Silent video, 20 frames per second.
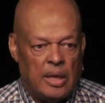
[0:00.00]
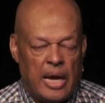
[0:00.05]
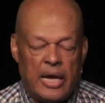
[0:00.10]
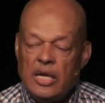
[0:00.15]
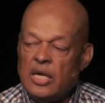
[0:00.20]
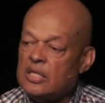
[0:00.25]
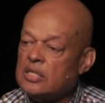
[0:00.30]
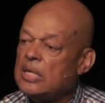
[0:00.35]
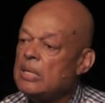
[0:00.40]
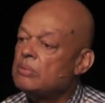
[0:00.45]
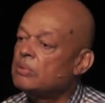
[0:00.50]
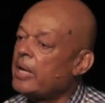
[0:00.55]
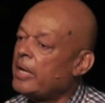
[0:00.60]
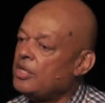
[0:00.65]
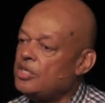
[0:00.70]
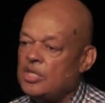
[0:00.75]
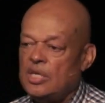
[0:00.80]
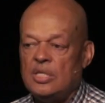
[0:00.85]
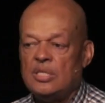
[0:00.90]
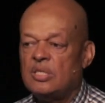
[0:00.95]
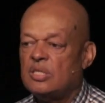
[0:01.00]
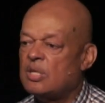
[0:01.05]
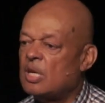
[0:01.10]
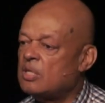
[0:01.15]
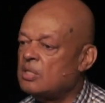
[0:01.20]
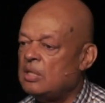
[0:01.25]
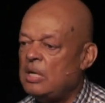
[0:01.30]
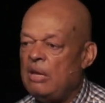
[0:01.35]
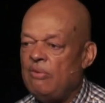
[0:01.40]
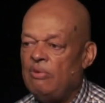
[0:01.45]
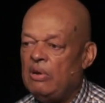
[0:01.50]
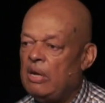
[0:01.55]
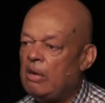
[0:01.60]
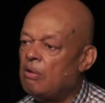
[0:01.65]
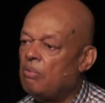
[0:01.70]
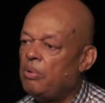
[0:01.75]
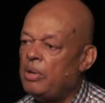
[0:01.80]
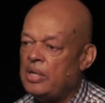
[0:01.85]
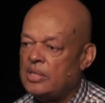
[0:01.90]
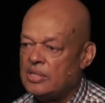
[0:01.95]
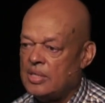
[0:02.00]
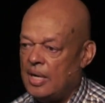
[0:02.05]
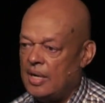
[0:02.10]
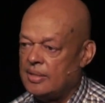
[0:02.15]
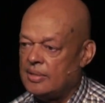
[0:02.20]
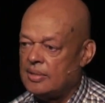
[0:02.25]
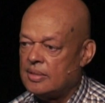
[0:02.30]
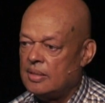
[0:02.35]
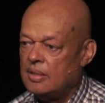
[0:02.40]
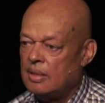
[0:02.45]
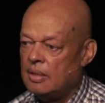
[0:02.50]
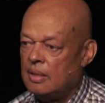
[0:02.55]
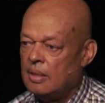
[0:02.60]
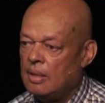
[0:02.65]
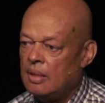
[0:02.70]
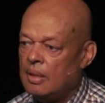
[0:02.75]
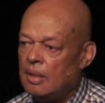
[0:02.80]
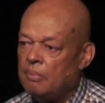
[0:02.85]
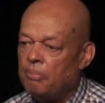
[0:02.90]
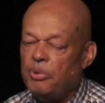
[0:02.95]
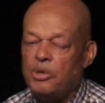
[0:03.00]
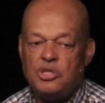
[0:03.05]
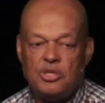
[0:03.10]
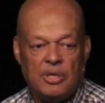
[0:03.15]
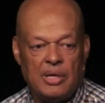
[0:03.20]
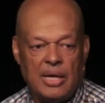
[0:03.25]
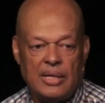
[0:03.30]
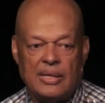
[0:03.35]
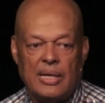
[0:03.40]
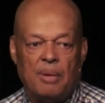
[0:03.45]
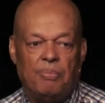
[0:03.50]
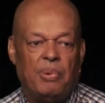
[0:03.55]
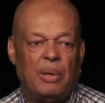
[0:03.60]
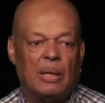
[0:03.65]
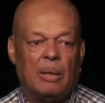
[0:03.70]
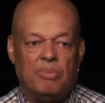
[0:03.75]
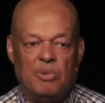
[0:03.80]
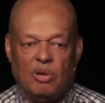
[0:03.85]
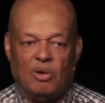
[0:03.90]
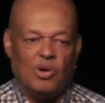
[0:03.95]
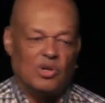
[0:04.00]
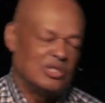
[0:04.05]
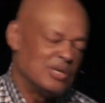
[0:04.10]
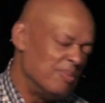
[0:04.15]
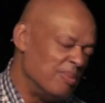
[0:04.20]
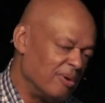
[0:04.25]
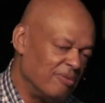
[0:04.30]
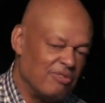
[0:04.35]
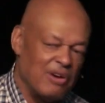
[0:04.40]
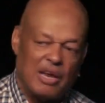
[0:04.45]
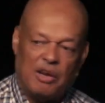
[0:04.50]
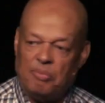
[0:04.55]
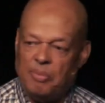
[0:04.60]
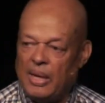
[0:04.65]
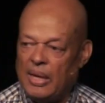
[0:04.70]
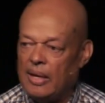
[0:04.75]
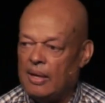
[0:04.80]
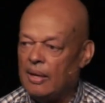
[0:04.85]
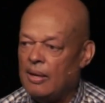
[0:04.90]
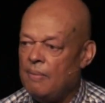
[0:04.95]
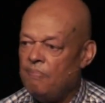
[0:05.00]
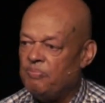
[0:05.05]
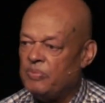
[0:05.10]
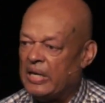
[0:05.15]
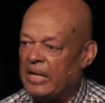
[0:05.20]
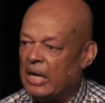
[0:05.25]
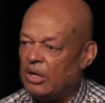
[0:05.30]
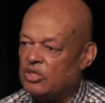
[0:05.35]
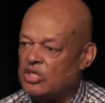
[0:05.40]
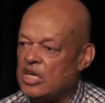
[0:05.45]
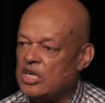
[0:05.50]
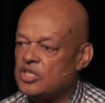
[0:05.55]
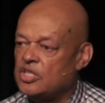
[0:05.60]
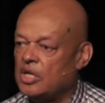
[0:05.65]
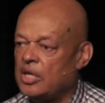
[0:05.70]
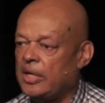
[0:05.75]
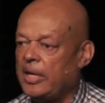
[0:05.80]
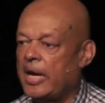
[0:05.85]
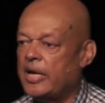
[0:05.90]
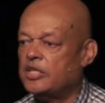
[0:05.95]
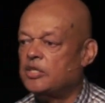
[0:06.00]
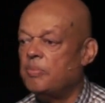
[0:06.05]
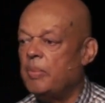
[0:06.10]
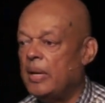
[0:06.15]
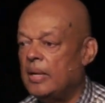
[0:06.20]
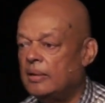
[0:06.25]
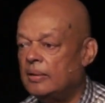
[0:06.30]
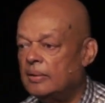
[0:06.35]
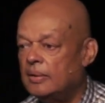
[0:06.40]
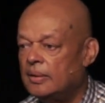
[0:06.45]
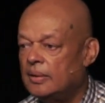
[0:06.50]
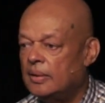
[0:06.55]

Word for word: And it seems like Jesus doesn't even hear what he says. Put your net down, pick up your cross, come on, follow me, and I'll teach you to catch men.